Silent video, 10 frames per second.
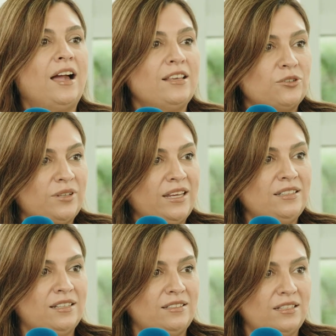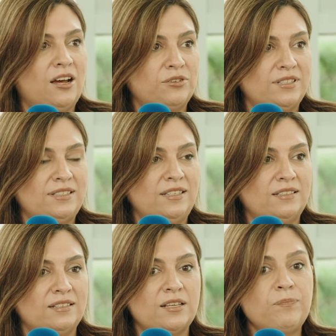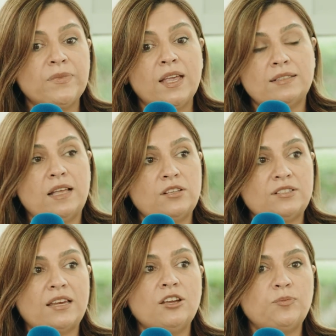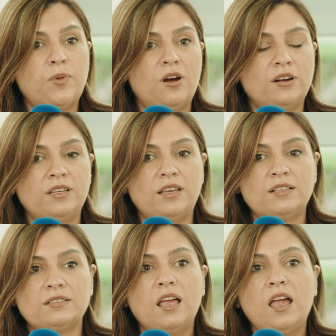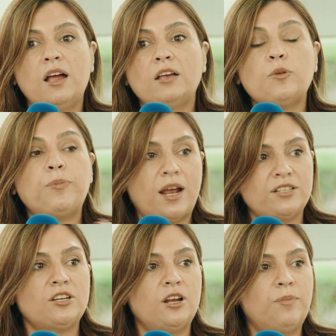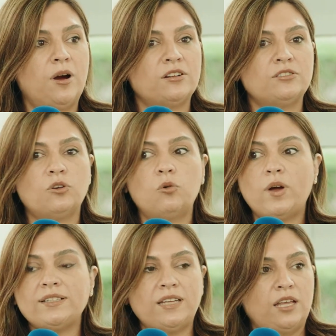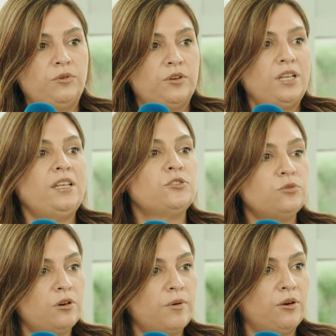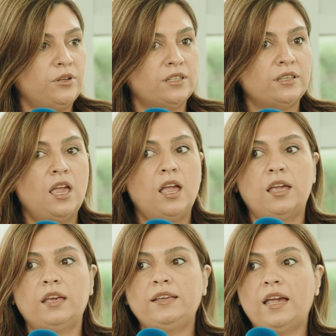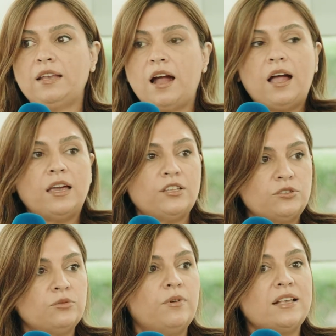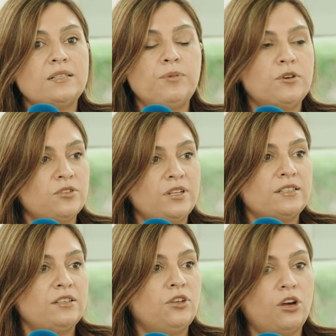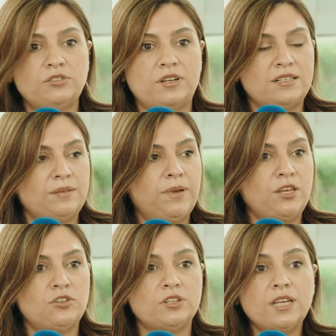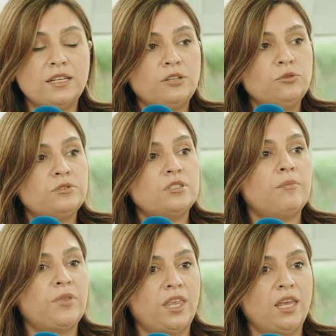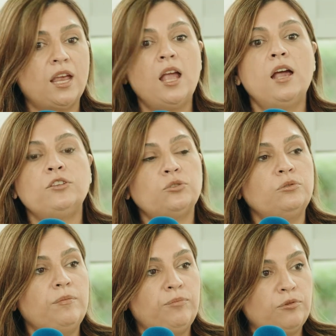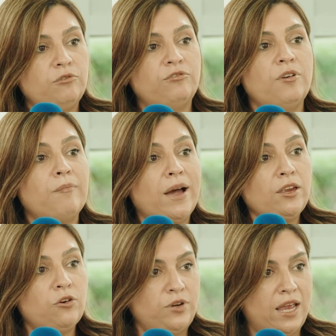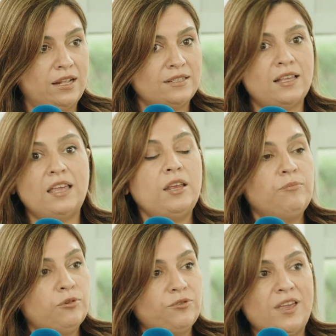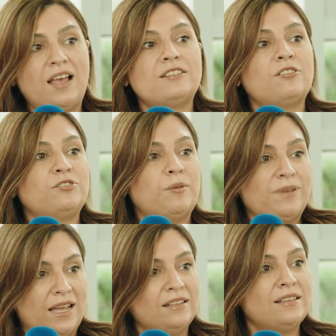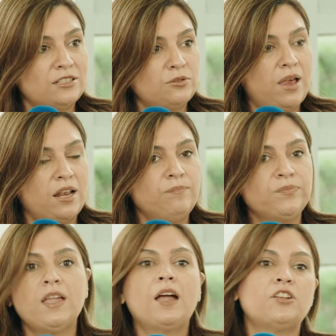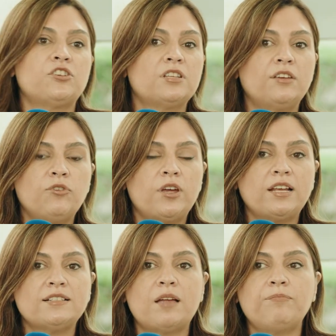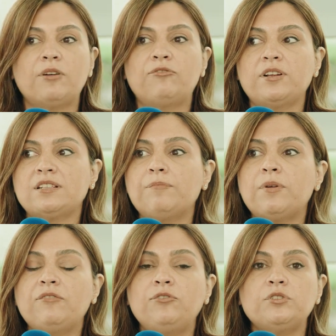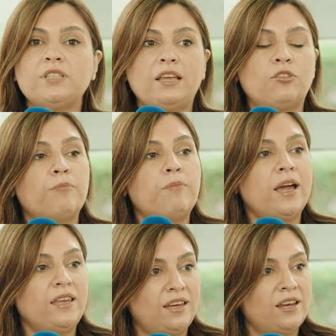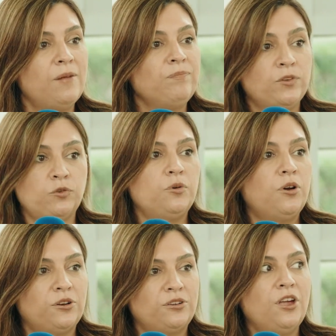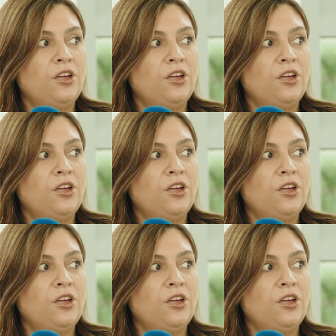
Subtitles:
isolated in our diseases. Then the second part is the practical part. So what can we really do about it? Can I do as a person, as a doctor, as a patient, can I do something to improve my own health and improve the health of the planet as well? I just give you an example. For example, if you take the bike to work,